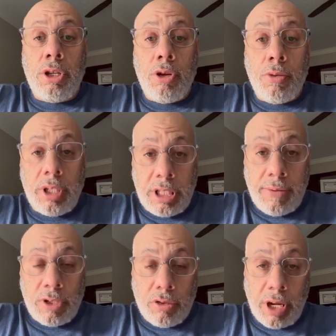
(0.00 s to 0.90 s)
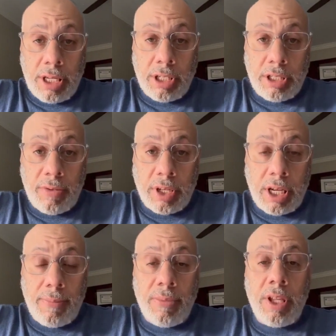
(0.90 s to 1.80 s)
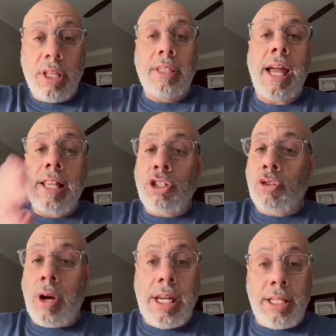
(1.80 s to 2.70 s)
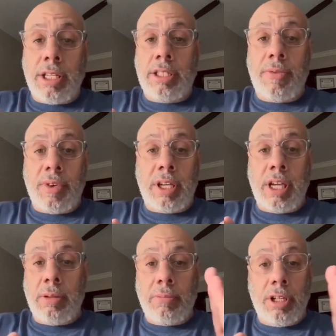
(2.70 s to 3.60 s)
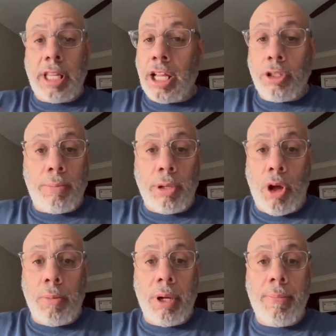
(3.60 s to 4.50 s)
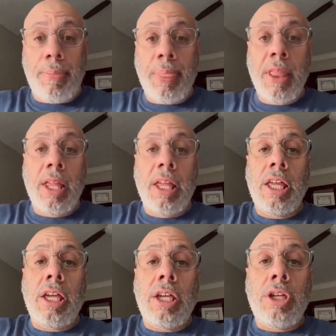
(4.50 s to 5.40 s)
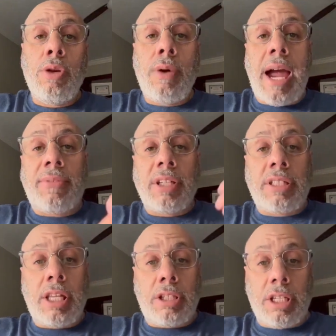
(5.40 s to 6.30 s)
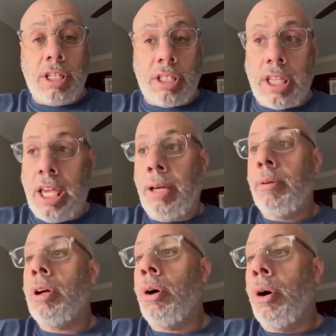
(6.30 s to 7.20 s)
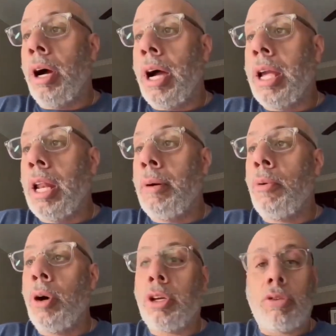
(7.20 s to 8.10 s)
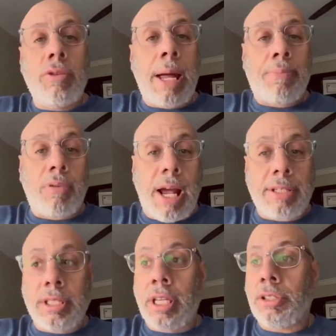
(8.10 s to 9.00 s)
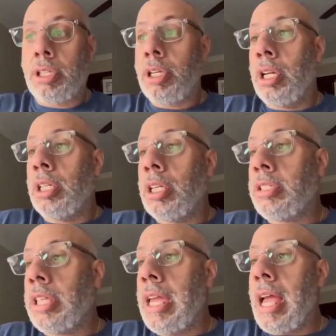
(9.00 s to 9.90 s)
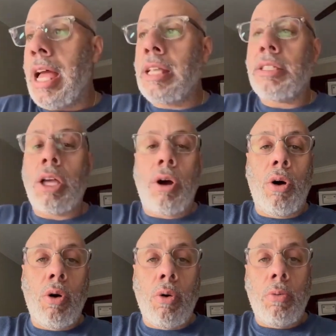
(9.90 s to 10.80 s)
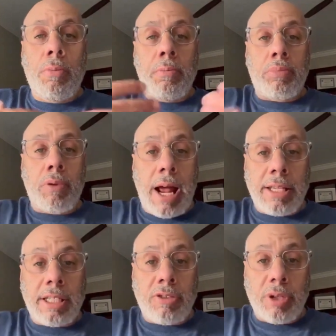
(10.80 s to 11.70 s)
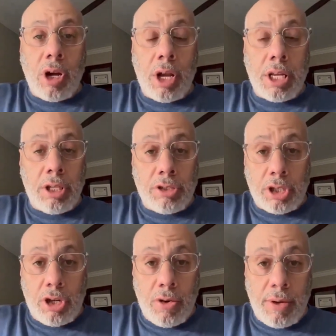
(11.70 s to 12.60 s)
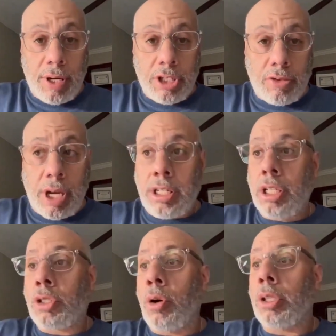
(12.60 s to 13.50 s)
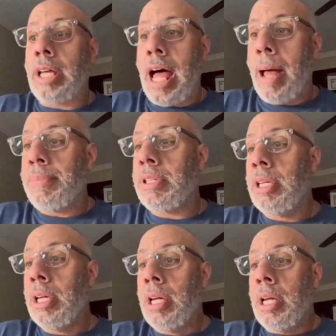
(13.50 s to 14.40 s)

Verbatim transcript: You receive a training certificate. That training certificate looks like a diploma. You have to send it to the state, all right? And I'm gonna walk you through that process. The state has their own process regarding security registration. It's called TOPS,